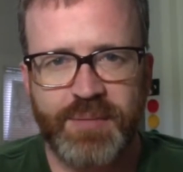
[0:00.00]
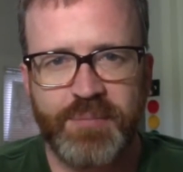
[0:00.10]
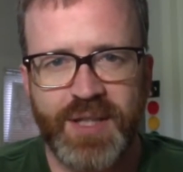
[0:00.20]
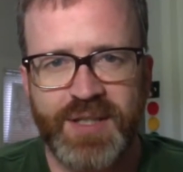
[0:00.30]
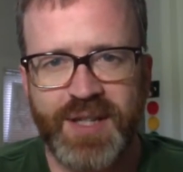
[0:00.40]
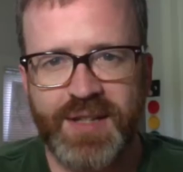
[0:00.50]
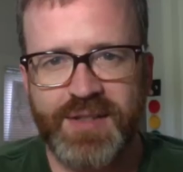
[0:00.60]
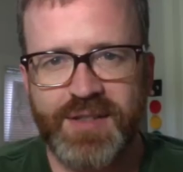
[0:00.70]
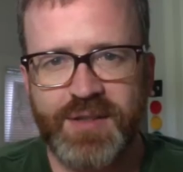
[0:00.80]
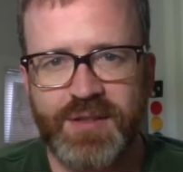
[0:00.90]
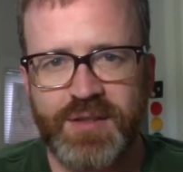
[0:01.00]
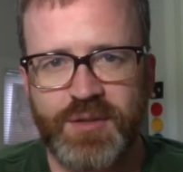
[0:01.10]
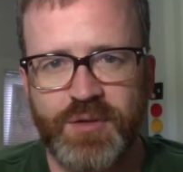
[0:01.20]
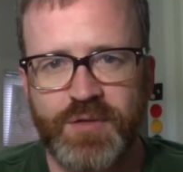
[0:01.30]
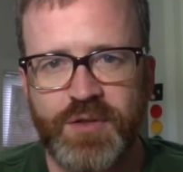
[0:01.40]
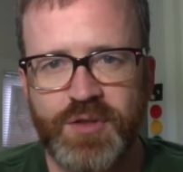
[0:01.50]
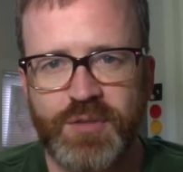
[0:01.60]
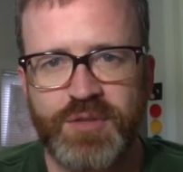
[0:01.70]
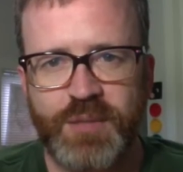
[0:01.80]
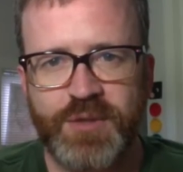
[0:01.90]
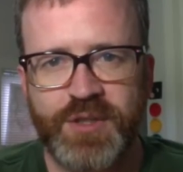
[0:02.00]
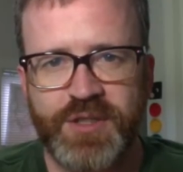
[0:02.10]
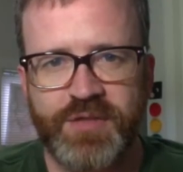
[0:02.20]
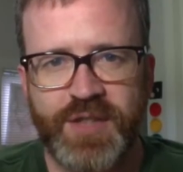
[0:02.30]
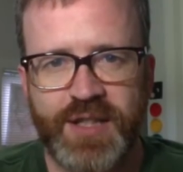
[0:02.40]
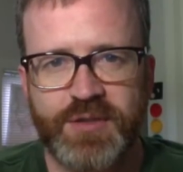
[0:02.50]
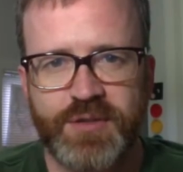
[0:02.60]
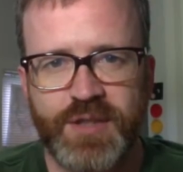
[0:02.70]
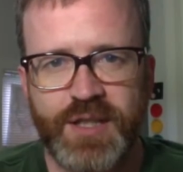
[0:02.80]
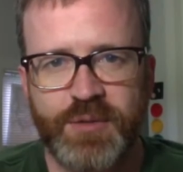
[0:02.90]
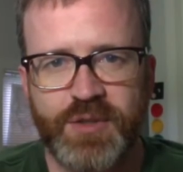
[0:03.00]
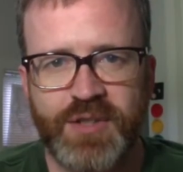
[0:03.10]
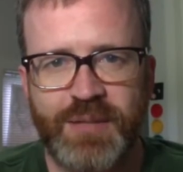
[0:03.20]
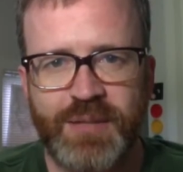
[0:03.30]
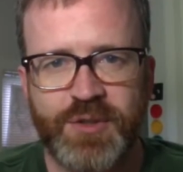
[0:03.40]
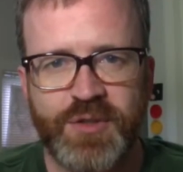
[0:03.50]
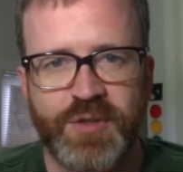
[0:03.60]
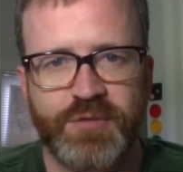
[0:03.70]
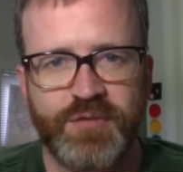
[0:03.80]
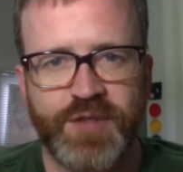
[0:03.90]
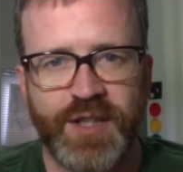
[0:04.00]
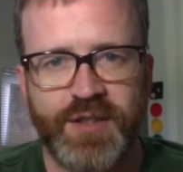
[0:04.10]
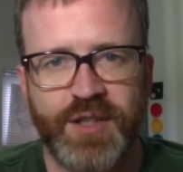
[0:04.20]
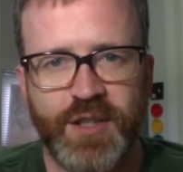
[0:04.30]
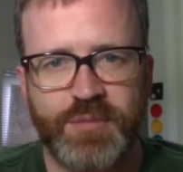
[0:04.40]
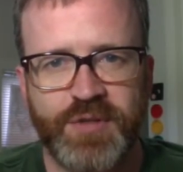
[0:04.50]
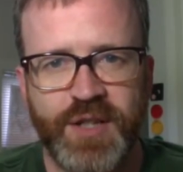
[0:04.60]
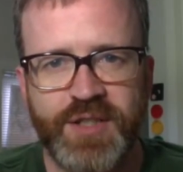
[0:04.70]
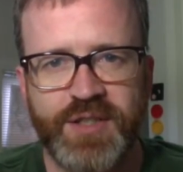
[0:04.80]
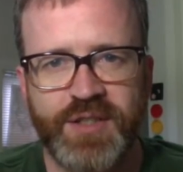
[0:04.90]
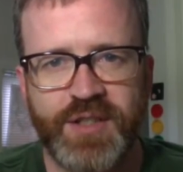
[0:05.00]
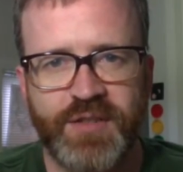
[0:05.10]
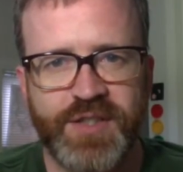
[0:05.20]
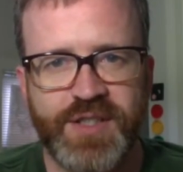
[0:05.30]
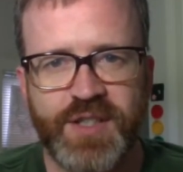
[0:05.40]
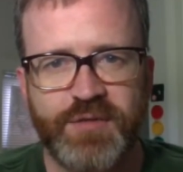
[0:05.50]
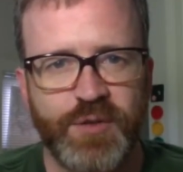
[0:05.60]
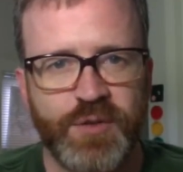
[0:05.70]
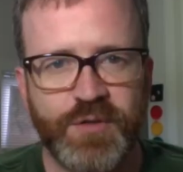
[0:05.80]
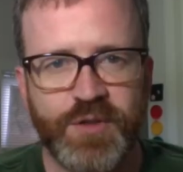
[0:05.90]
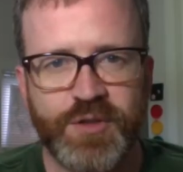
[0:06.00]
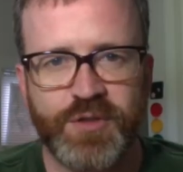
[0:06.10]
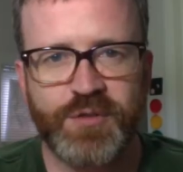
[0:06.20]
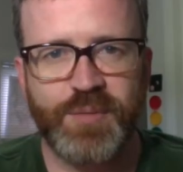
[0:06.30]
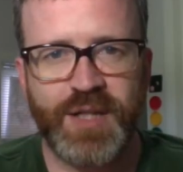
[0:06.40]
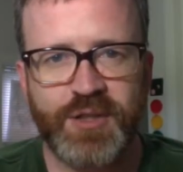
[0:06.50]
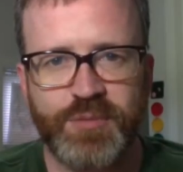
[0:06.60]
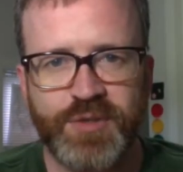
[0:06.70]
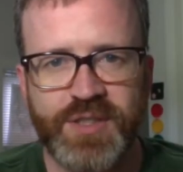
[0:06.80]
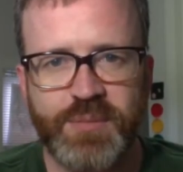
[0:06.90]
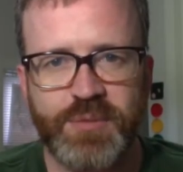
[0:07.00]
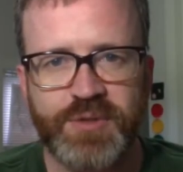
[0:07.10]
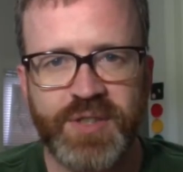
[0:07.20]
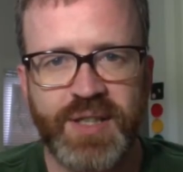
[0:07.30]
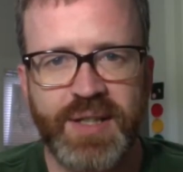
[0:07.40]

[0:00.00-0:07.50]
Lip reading: maintains the universal properties of natural language grammars reflect the operation of a set of universal grammatical principles,